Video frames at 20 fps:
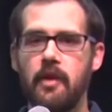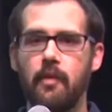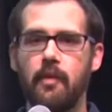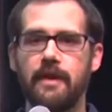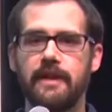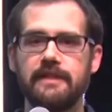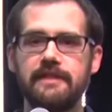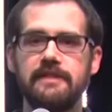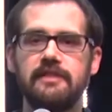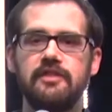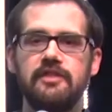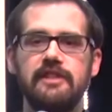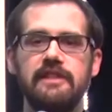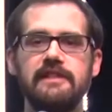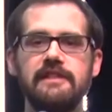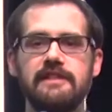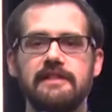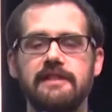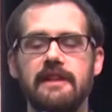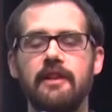we're going to see
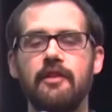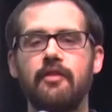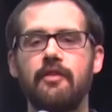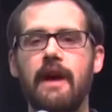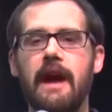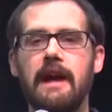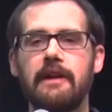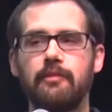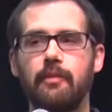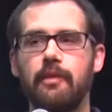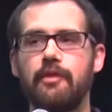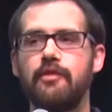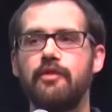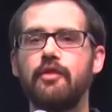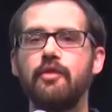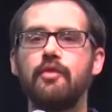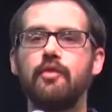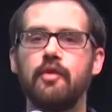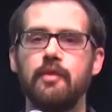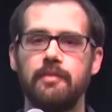Jesus interact with
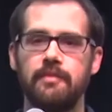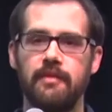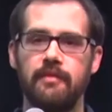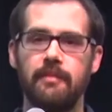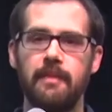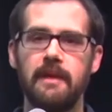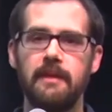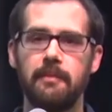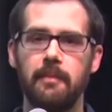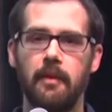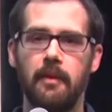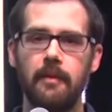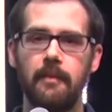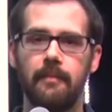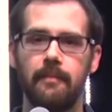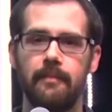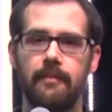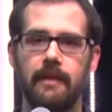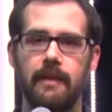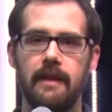two groups of people.
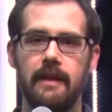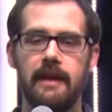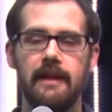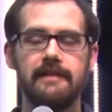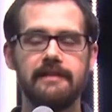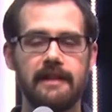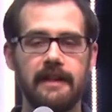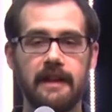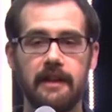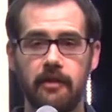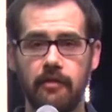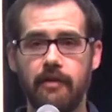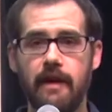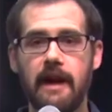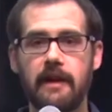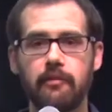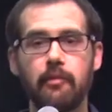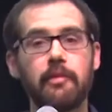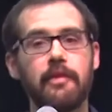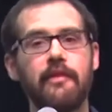He's going to
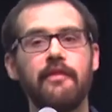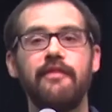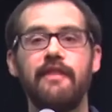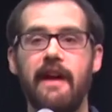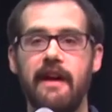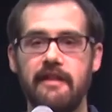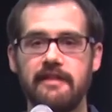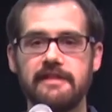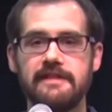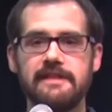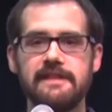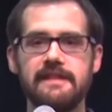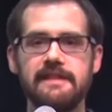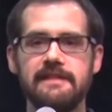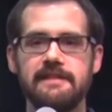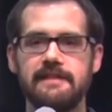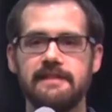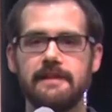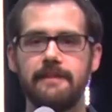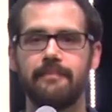interact with the
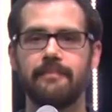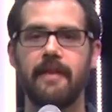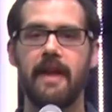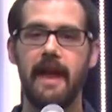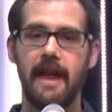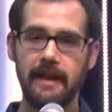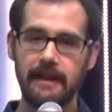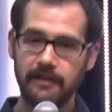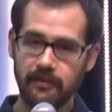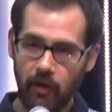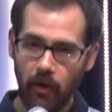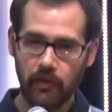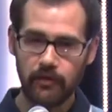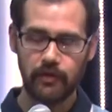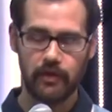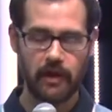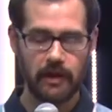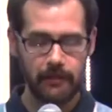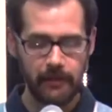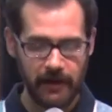Pharisees. And he's
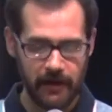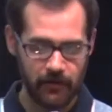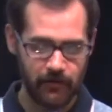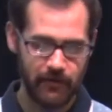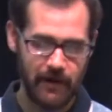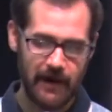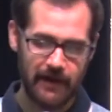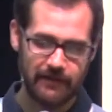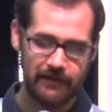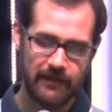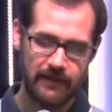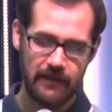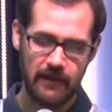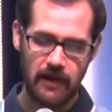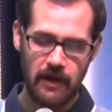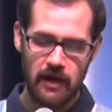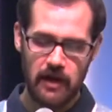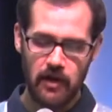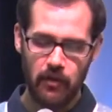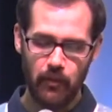also going to be interacting
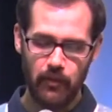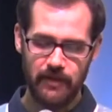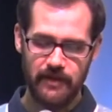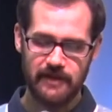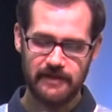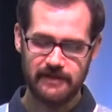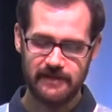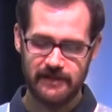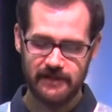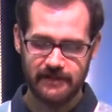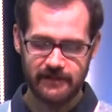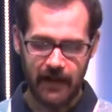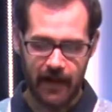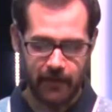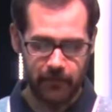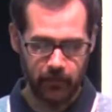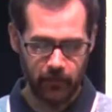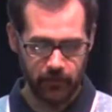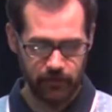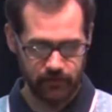with his
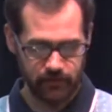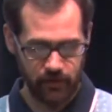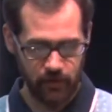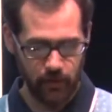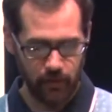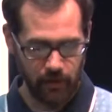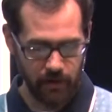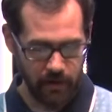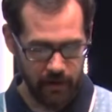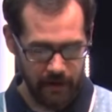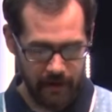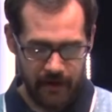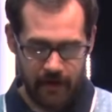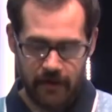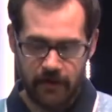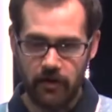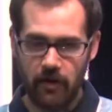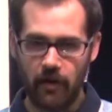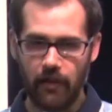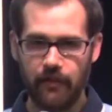disciples who were,
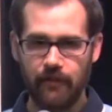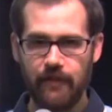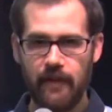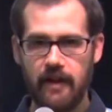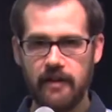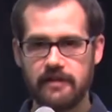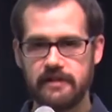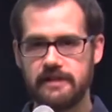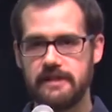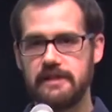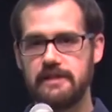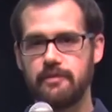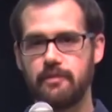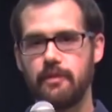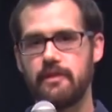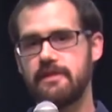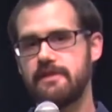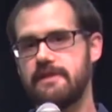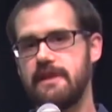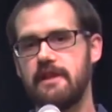you know, the Pharisees
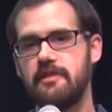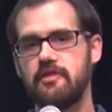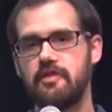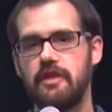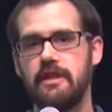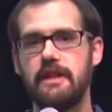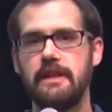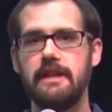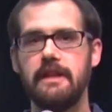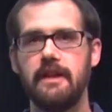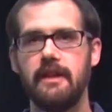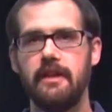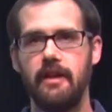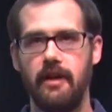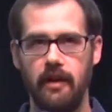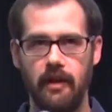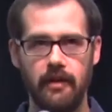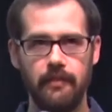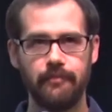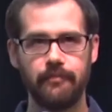were essentially
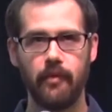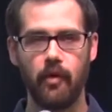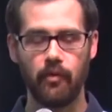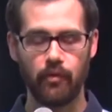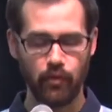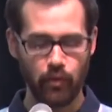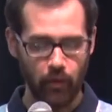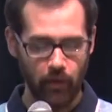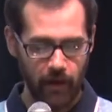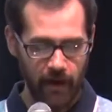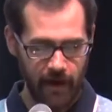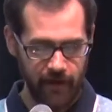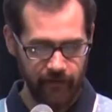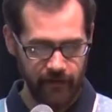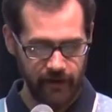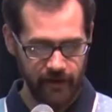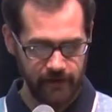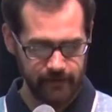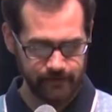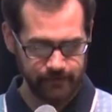a
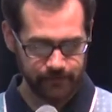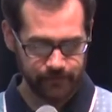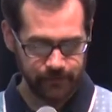rule-heavy